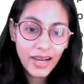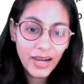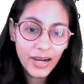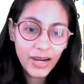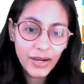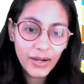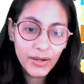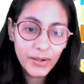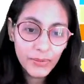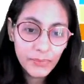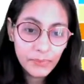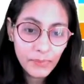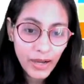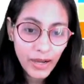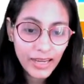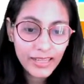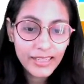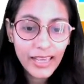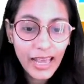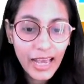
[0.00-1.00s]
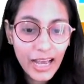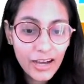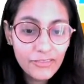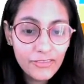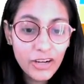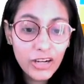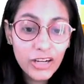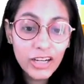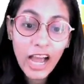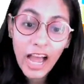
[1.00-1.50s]
I
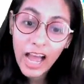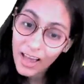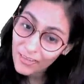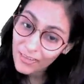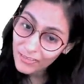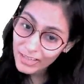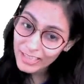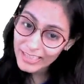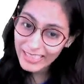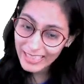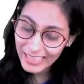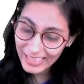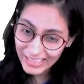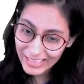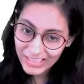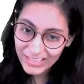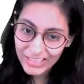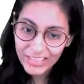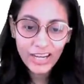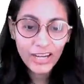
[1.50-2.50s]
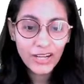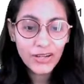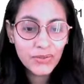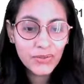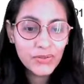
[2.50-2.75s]
have Avid, Arshia,